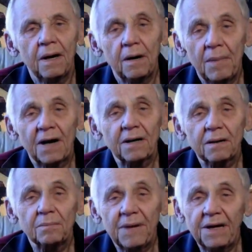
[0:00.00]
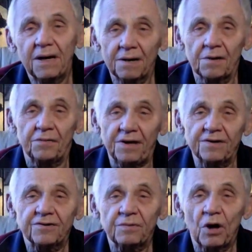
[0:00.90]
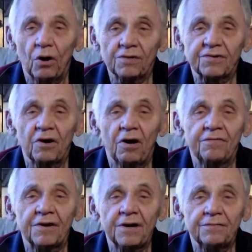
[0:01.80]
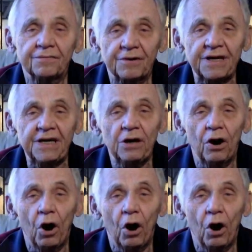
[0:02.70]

Among many other things, we also offer a free